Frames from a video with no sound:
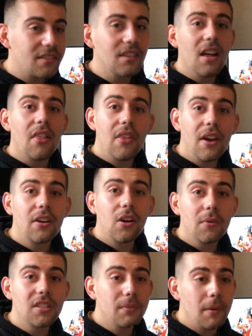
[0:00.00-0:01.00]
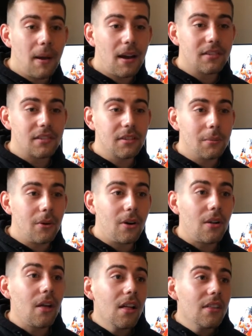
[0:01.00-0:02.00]
they're going to be passing the ball
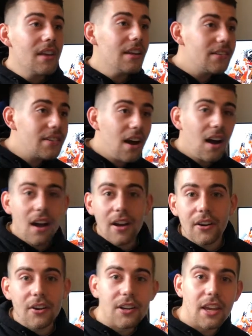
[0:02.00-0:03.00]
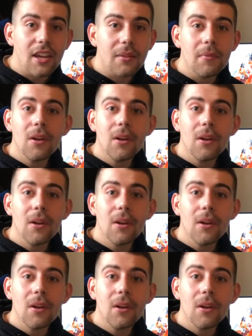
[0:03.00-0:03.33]
the entire game.